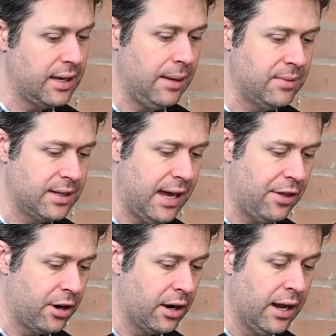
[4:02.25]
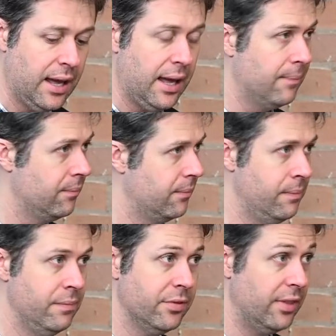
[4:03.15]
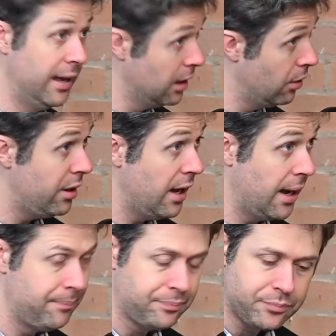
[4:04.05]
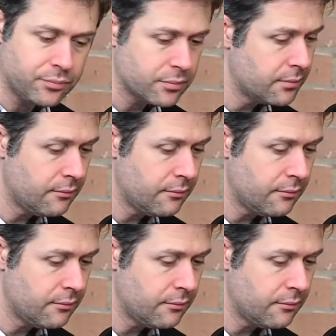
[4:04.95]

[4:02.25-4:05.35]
came together. They loaded up too. They loaded up. Yeah, yeah.